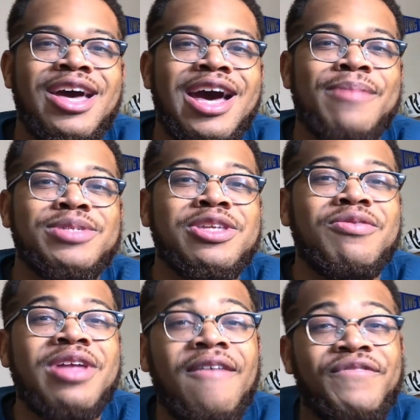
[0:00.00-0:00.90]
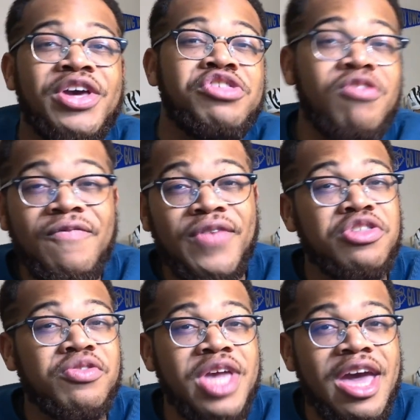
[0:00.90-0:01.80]
I'm still not
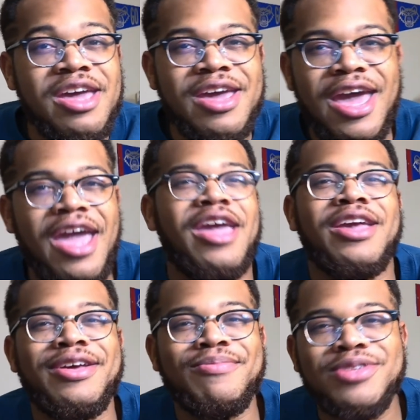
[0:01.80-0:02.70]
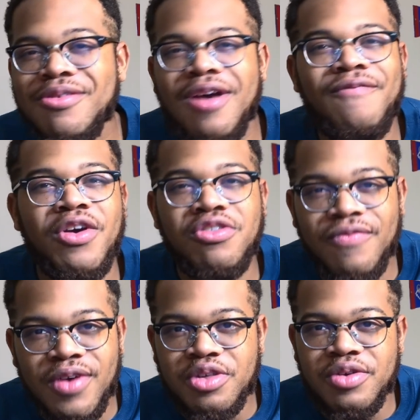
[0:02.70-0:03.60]
official yet. Hey, still not
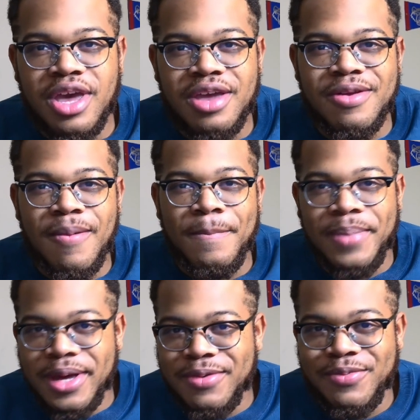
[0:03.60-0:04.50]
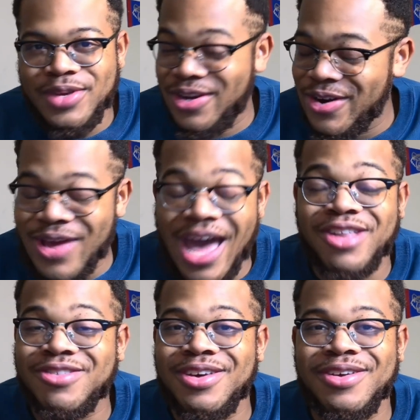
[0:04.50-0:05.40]
official yet, but we are
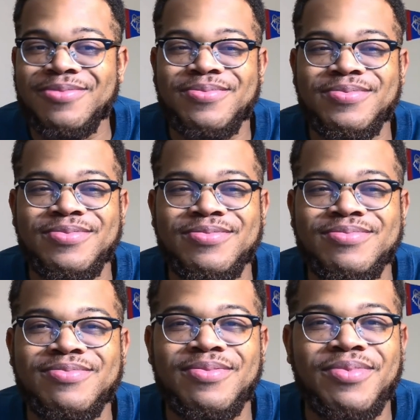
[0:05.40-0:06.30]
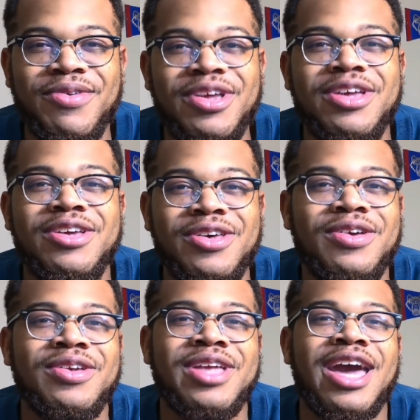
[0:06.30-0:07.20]
actually pretty
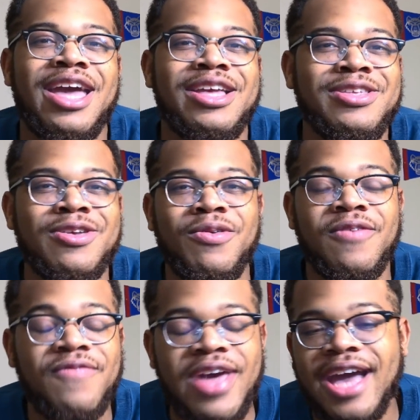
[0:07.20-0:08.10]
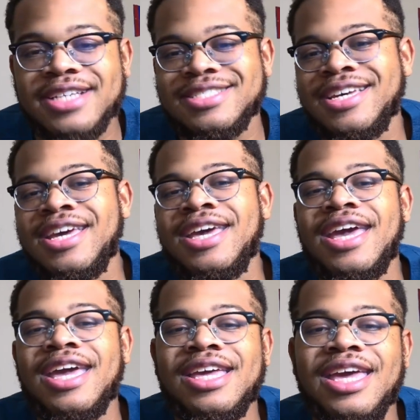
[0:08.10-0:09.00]
good at knowing the facts
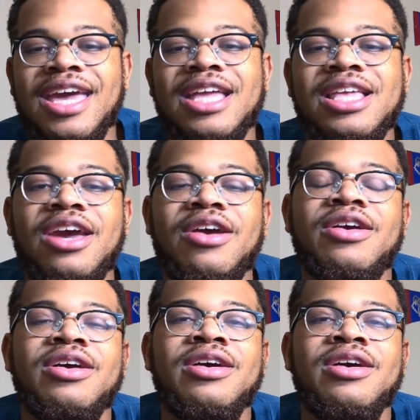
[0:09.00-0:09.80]
and getting there,